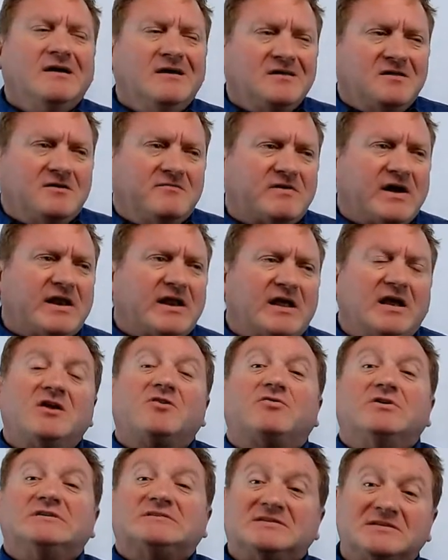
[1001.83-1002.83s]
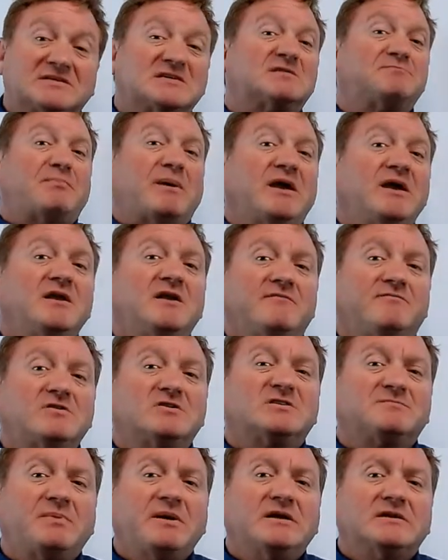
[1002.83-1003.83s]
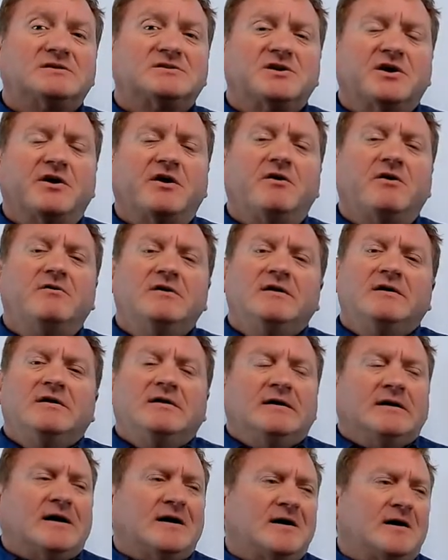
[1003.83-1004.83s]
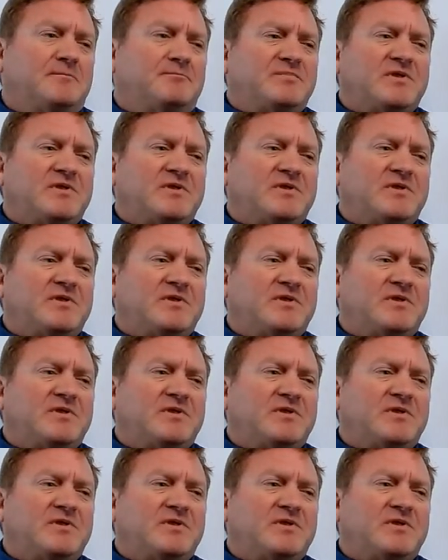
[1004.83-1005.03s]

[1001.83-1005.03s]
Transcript: You've got to increase the speed of your speech, you know.